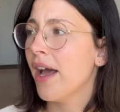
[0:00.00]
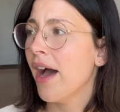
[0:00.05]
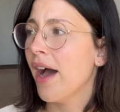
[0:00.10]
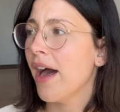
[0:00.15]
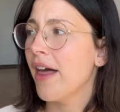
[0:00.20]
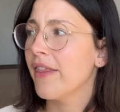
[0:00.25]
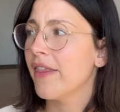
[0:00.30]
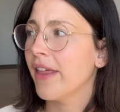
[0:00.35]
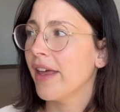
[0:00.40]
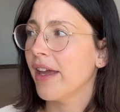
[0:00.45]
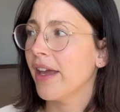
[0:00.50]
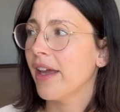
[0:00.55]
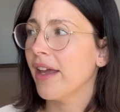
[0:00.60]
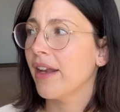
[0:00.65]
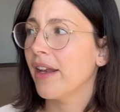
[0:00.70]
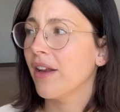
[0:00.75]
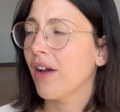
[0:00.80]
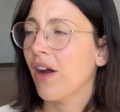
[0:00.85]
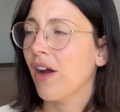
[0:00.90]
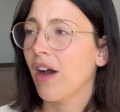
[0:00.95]
And
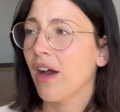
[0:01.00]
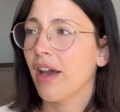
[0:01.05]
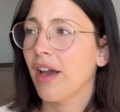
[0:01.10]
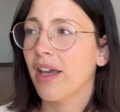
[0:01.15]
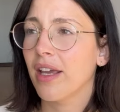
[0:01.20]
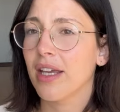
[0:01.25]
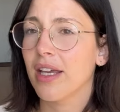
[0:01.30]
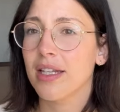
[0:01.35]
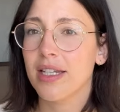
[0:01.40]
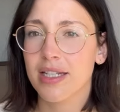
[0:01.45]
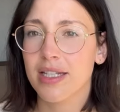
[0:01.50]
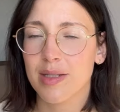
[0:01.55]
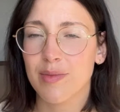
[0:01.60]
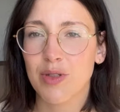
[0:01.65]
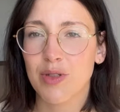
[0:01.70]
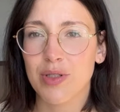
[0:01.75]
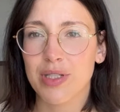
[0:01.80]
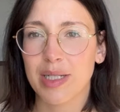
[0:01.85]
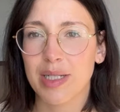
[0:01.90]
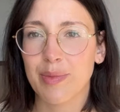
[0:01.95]
then I need some
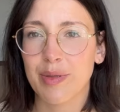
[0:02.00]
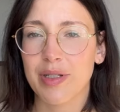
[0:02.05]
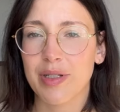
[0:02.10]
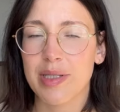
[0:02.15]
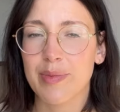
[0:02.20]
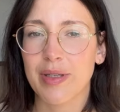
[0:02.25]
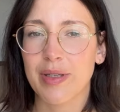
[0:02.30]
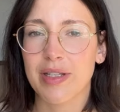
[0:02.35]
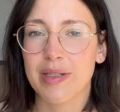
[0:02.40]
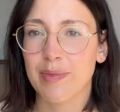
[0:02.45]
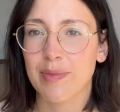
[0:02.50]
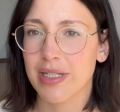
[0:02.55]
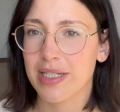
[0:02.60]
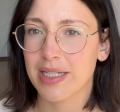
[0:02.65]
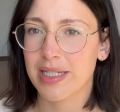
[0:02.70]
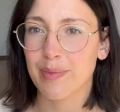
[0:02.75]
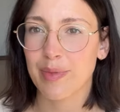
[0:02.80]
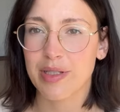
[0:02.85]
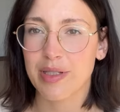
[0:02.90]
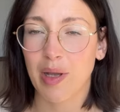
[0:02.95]
new slippers because my
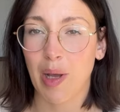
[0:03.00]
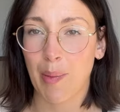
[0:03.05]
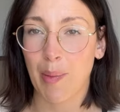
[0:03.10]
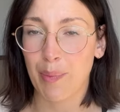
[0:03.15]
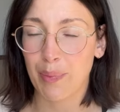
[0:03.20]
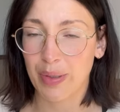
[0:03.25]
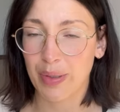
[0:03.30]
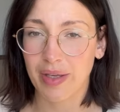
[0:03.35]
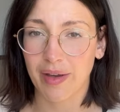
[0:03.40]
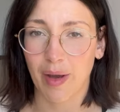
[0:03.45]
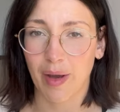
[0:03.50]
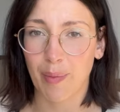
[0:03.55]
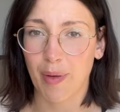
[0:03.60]
slippers are beat up.